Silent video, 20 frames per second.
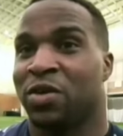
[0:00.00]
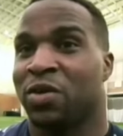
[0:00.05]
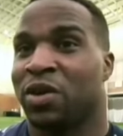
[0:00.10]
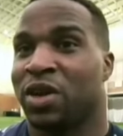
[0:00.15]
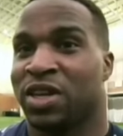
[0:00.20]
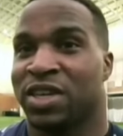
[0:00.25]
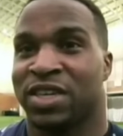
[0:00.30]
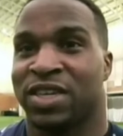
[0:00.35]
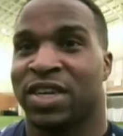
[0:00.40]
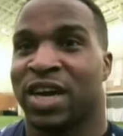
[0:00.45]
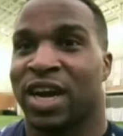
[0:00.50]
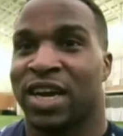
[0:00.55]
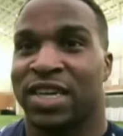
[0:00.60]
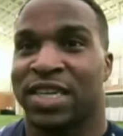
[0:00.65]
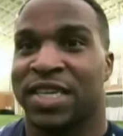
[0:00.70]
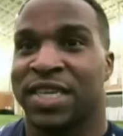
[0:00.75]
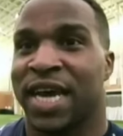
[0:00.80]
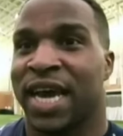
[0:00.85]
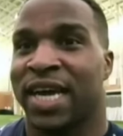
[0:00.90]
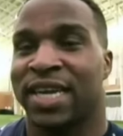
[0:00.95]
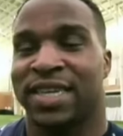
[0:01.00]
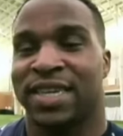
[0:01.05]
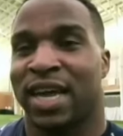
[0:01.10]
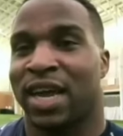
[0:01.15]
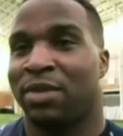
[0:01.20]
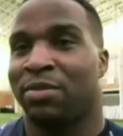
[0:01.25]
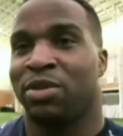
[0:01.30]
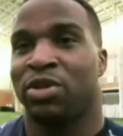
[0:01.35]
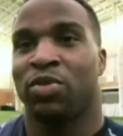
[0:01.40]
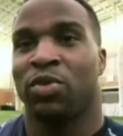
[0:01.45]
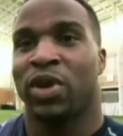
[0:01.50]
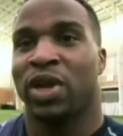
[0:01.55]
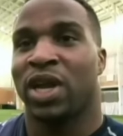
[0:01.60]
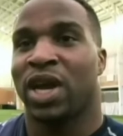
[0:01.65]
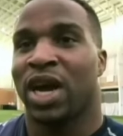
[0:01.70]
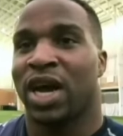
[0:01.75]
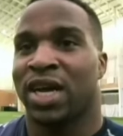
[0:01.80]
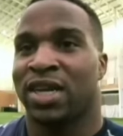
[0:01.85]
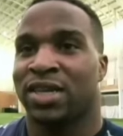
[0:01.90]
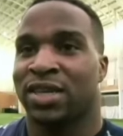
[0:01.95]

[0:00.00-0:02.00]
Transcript: and just kind of sat, sat in between guys.